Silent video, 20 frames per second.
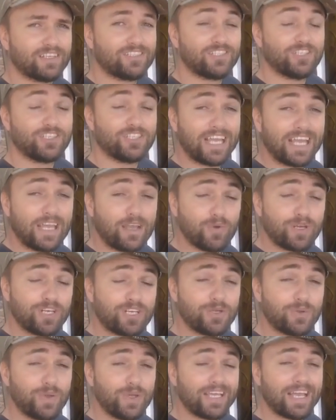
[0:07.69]
Today we're
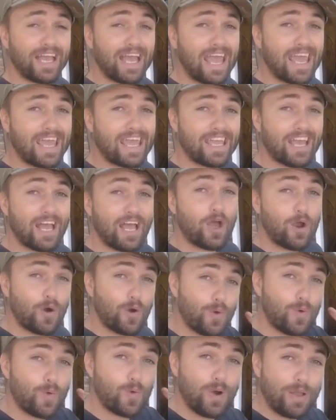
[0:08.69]
doing a
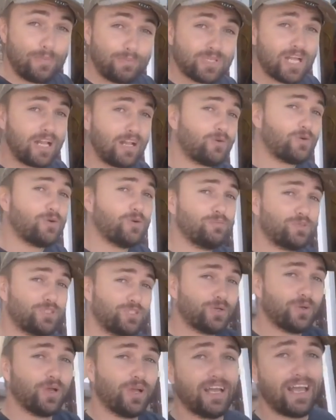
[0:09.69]
reptile room
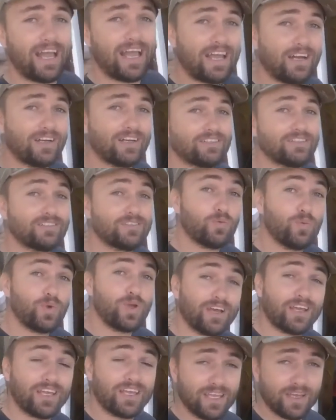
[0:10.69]
tour and we
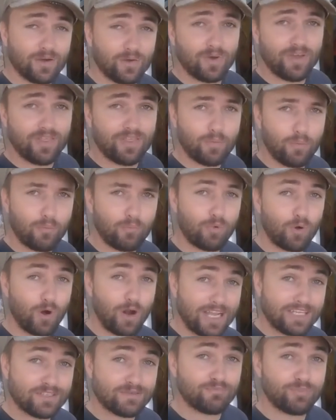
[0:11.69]
are here with
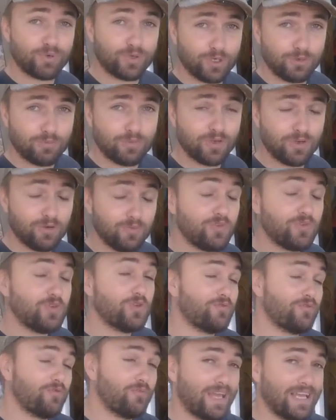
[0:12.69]
Bryce Broom, whom
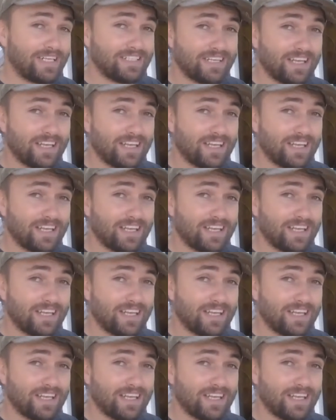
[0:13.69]
you've met